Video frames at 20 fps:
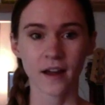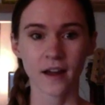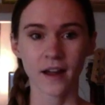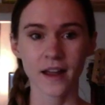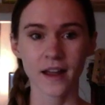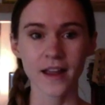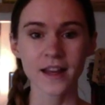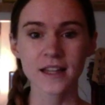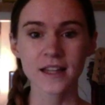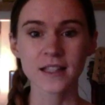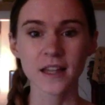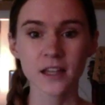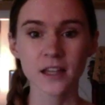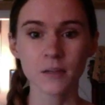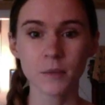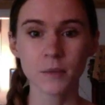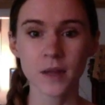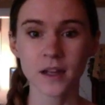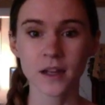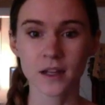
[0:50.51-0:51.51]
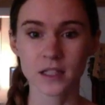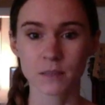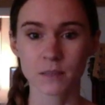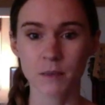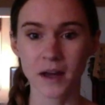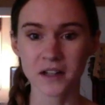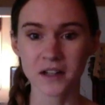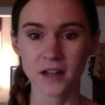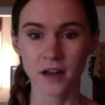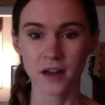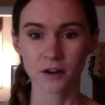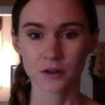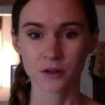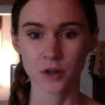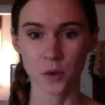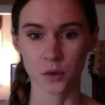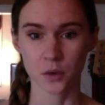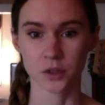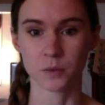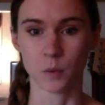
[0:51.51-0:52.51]
It is like being a spectator
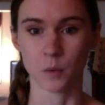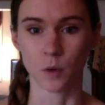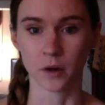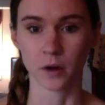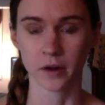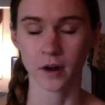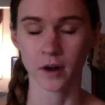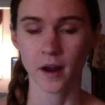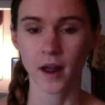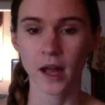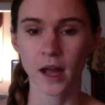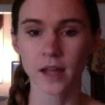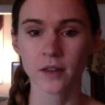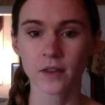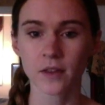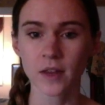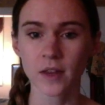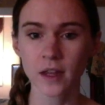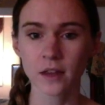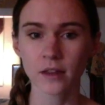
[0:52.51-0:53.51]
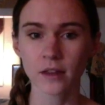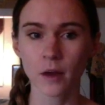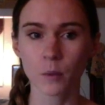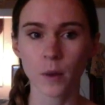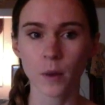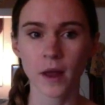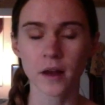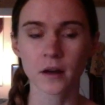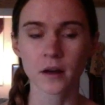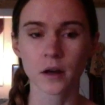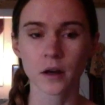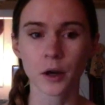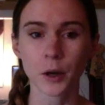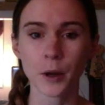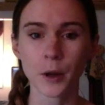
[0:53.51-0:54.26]
to a sport. I think that when